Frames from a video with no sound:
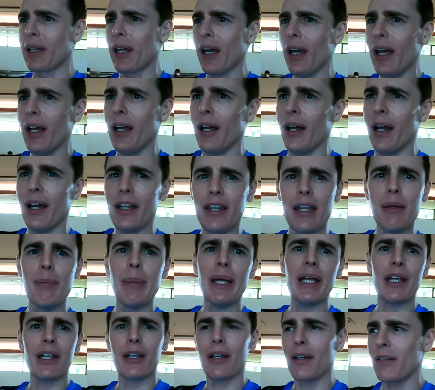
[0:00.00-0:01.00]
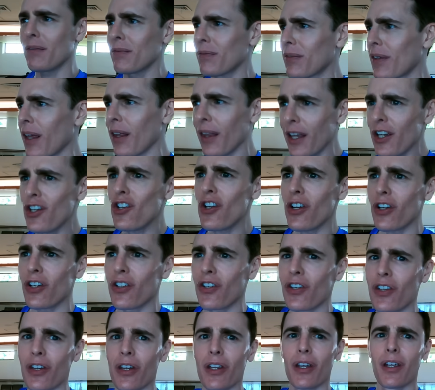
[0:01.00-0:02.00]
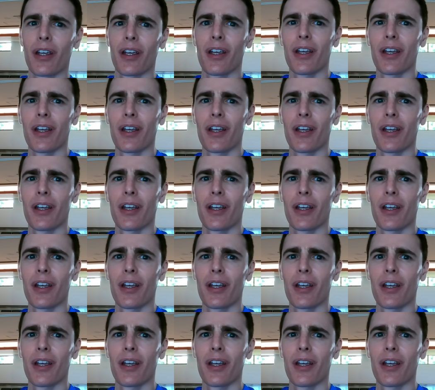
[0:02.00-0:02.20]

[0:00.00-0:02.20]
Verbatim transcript: get and they make it delicious.